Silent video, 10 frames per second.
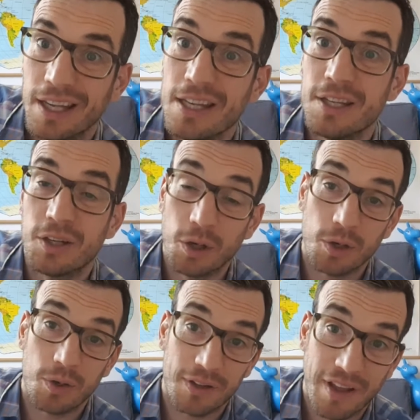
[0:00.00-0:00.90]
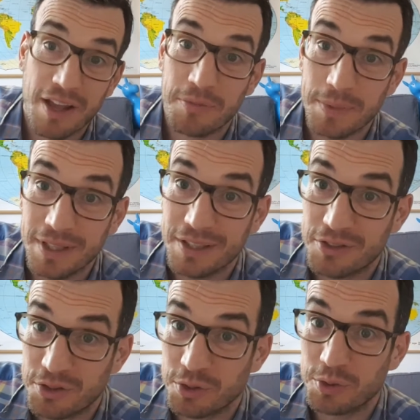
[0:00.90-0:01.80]
Indiegogo has asked me
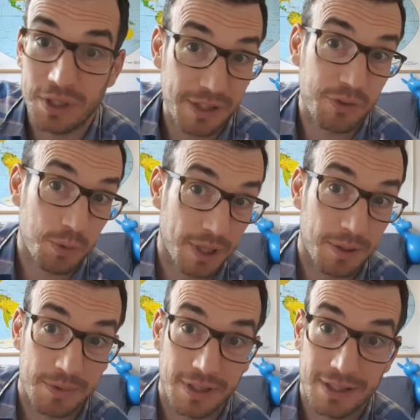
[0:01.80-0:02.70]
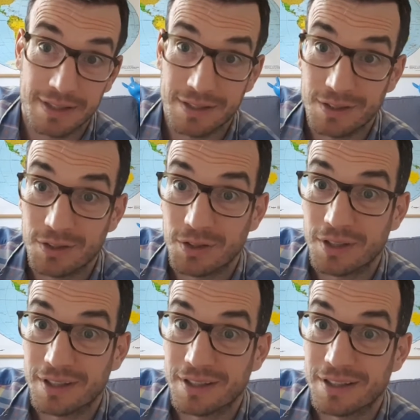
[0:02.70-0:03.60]
to give you an update.
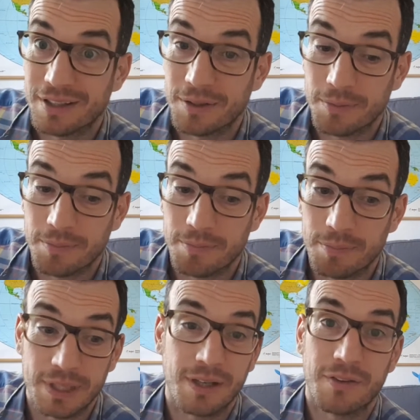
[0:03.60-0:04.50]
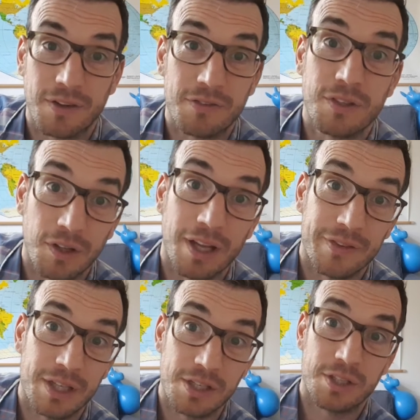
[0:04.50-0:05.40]
Because I still
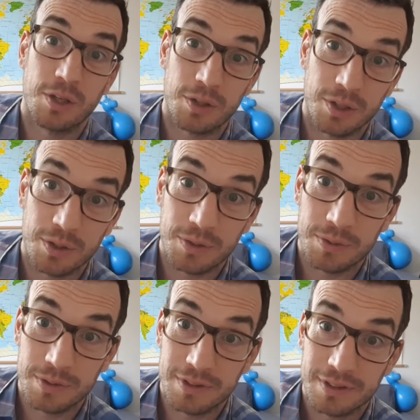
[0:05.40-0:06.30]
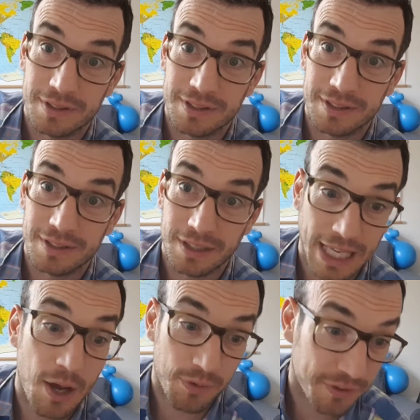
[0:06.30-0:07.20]
have an Indiegogo
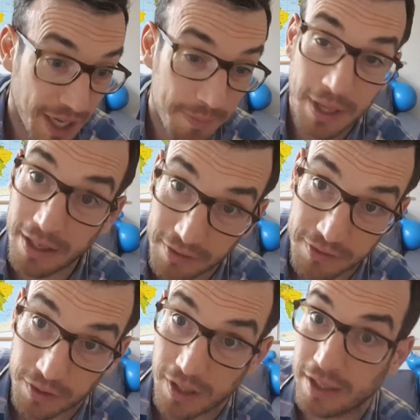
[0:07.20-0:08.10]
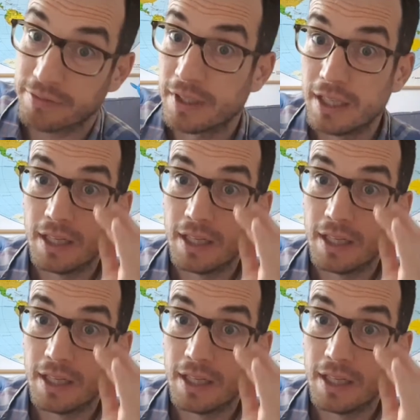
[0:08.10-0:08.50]
account. This campaign is still live.